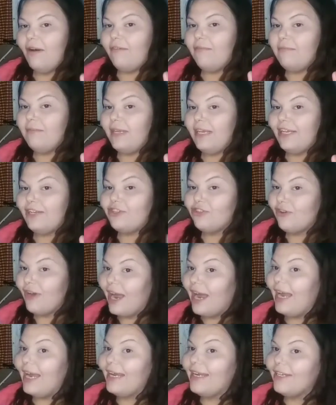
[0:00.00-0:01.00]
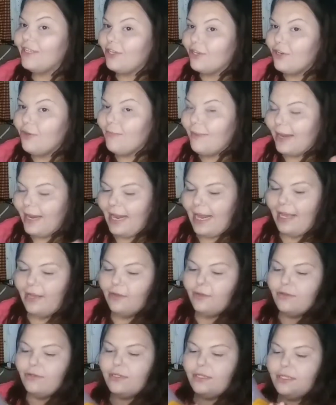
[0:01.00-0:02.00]
of me trying to do my
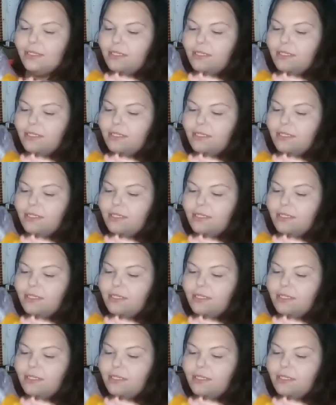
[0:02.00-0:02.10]
nails,